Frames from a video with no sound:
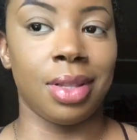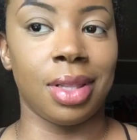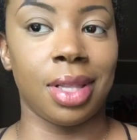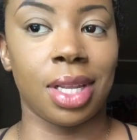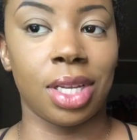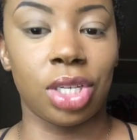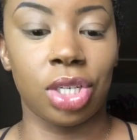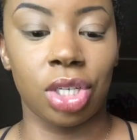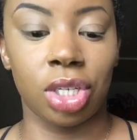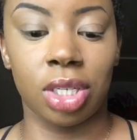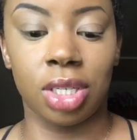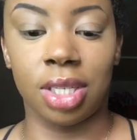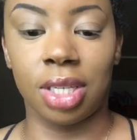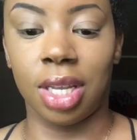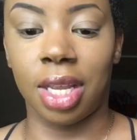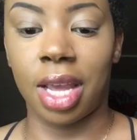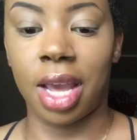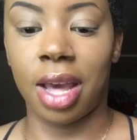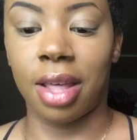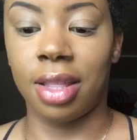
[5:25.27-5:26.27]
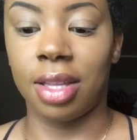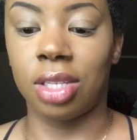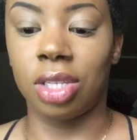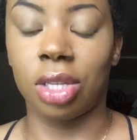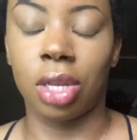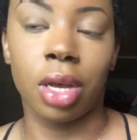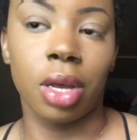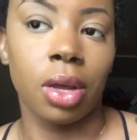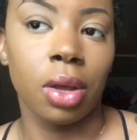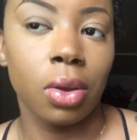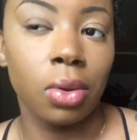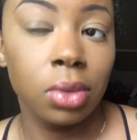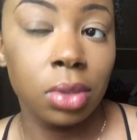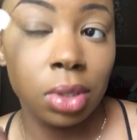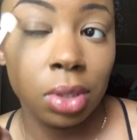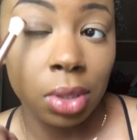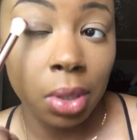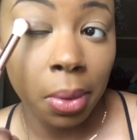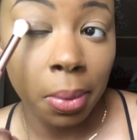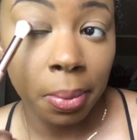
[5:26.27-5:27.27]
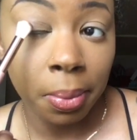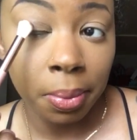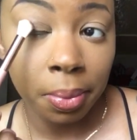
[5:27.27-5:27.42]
let's just see how this goes.